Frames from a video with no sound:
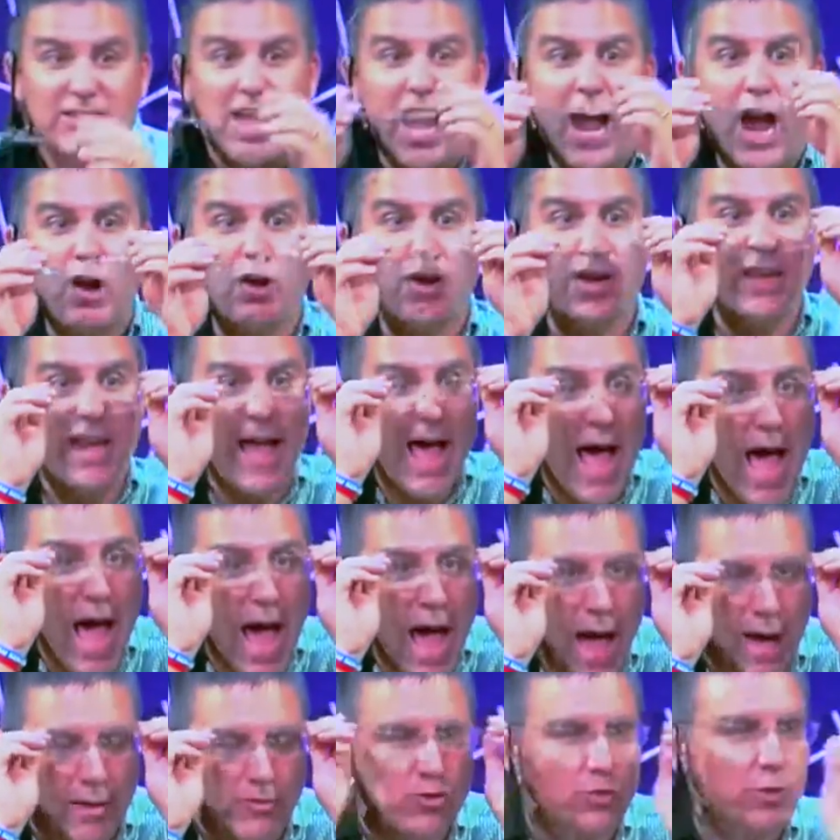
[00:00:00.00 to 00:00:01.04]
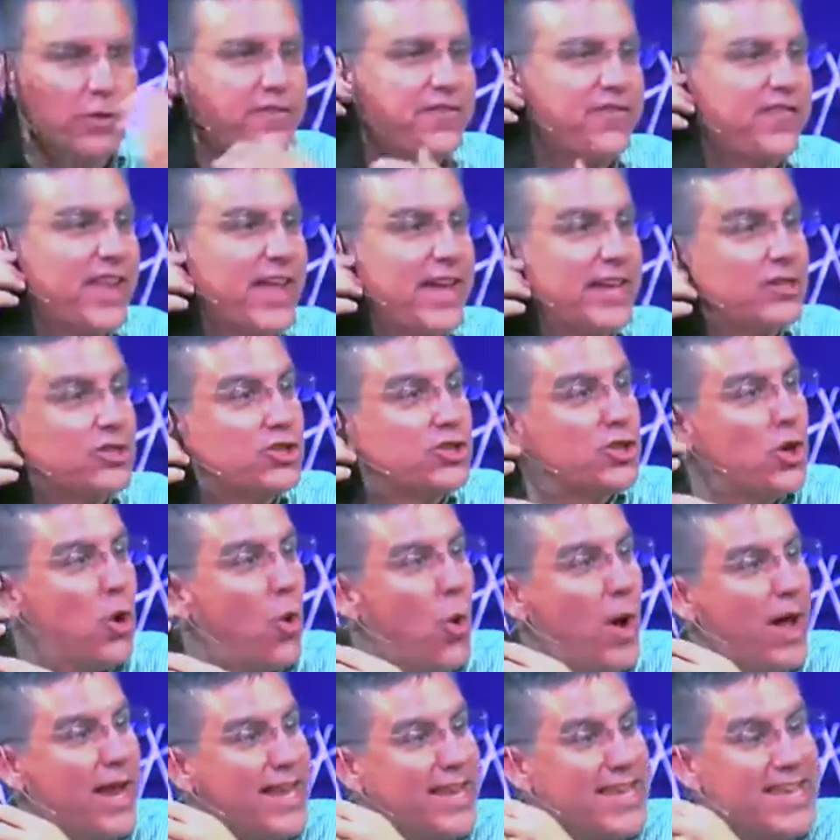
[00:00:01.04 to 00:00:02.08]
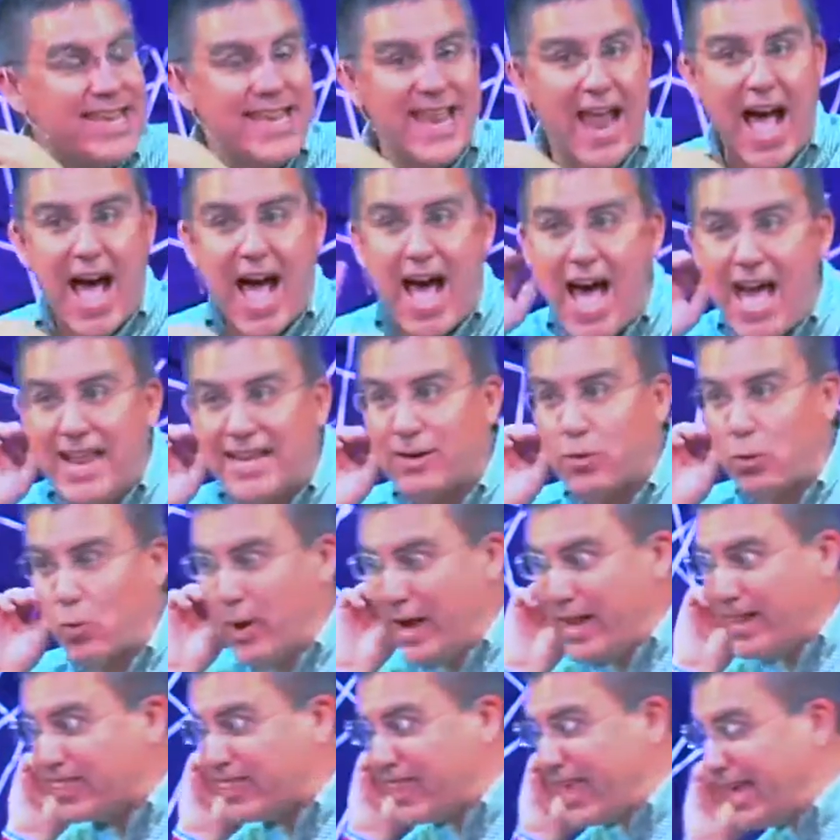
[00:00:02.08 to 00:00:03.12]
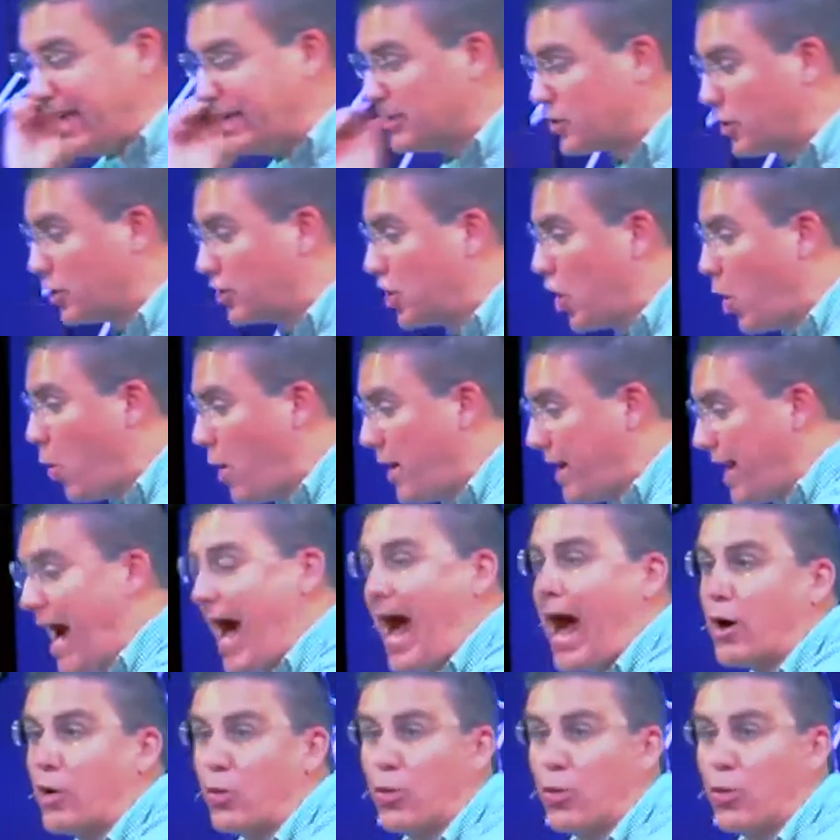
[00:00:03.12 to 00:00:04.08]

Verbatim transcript: our lives reflect joy not when things are going our